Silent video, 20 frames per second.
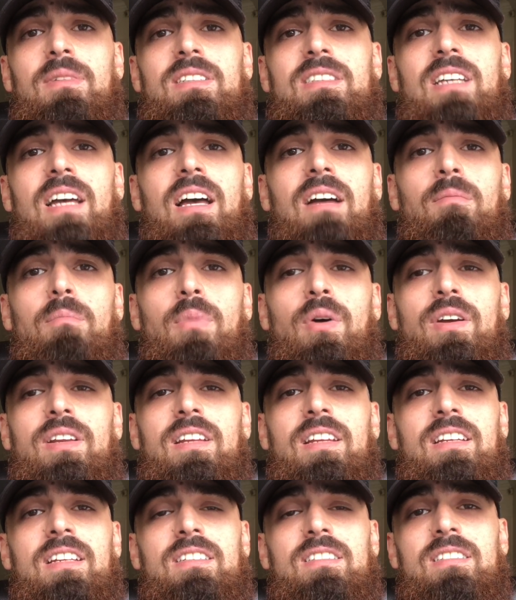He's at a
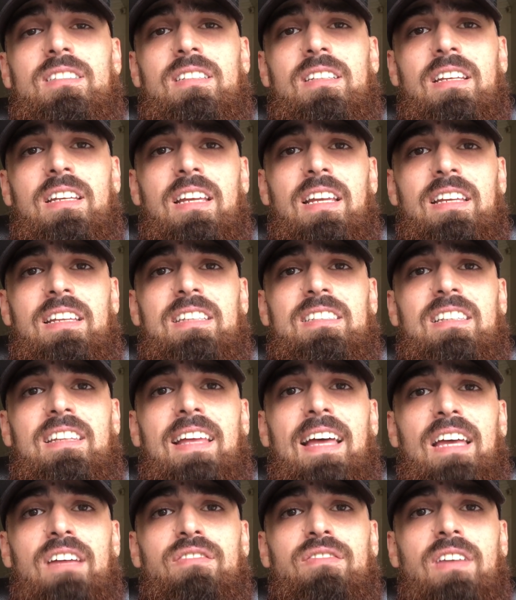point in his
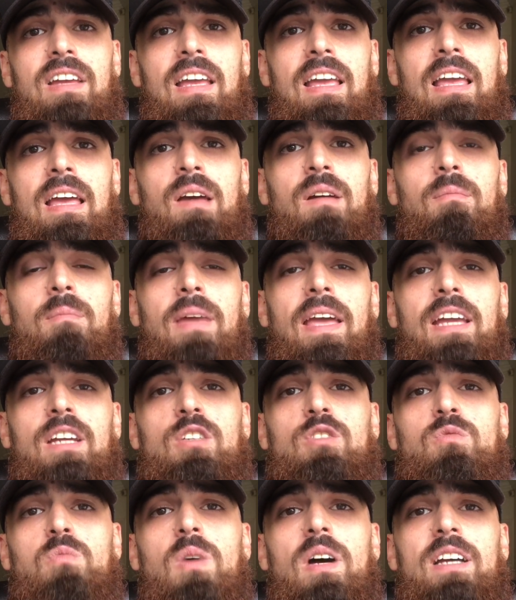life,
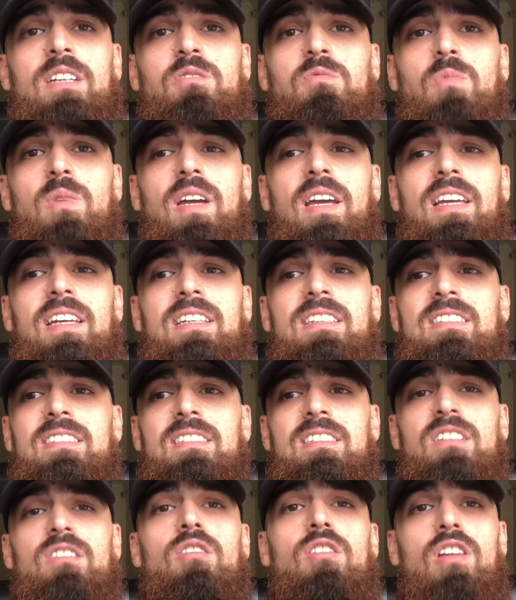age-wise, where he's
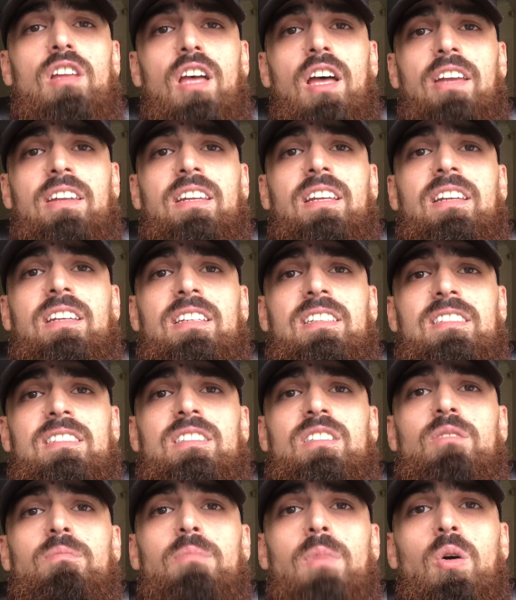still learning, he's
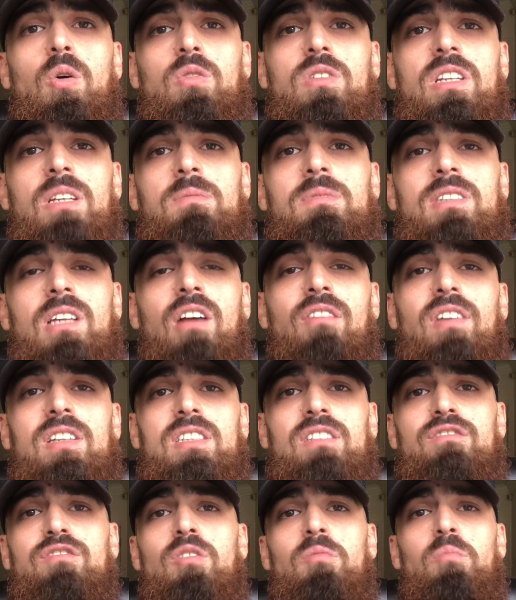still moulding himself
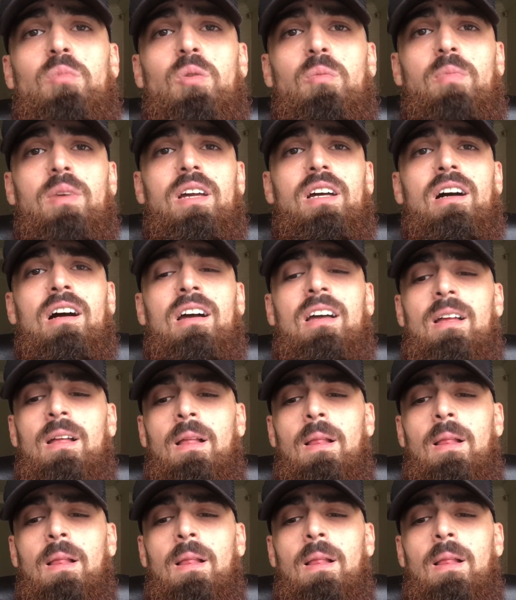as a football player.